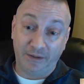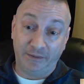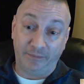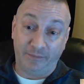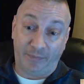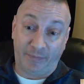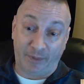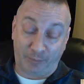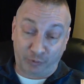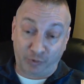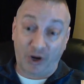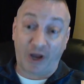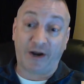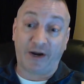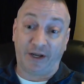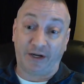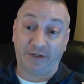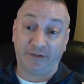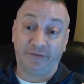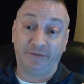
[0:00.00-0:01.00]
the
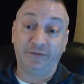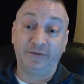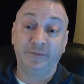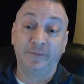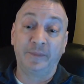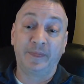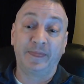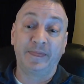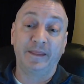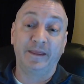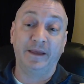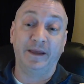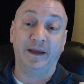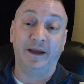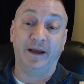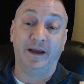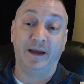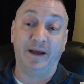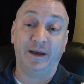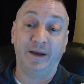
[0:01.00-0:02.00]
product.
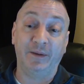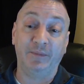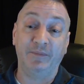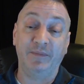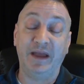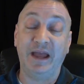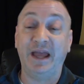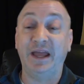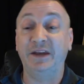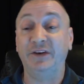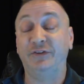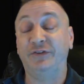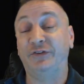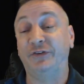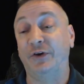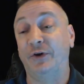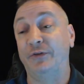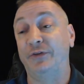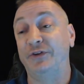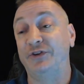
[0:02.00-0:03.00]
And
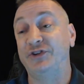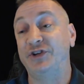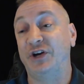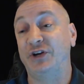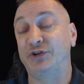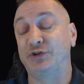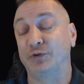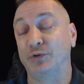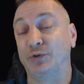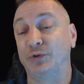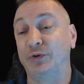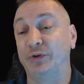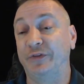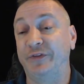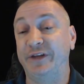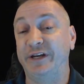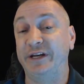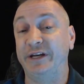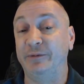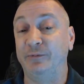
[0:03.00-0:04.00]
so the judge ruled
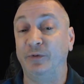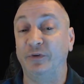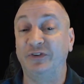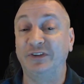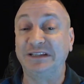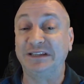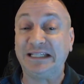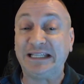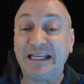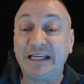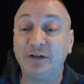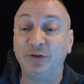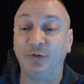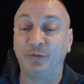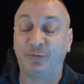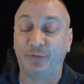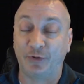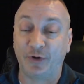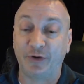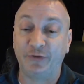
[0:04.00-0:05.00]
that it was legal
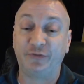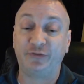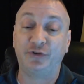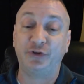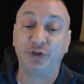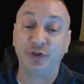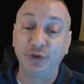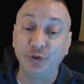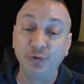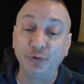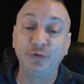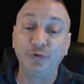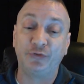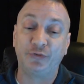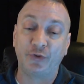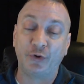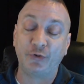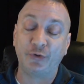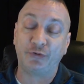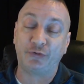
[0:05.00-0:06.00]
for us to use
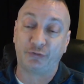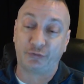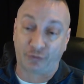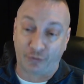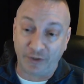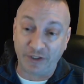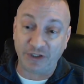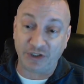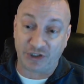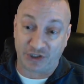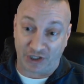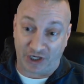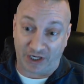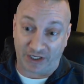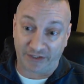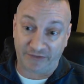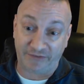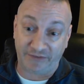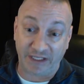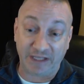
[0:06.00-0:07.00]
those
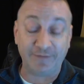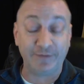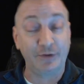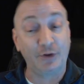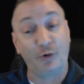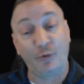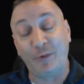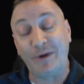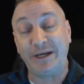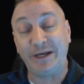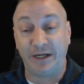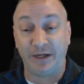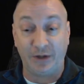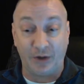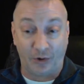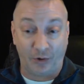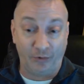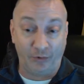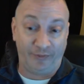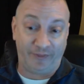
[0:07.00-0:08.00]
screenshots, even though we didn't
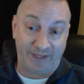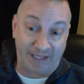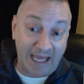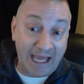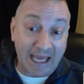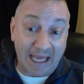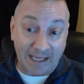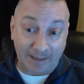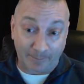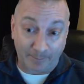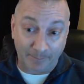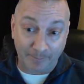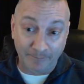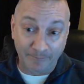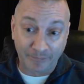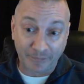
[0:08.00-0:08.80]
own the game,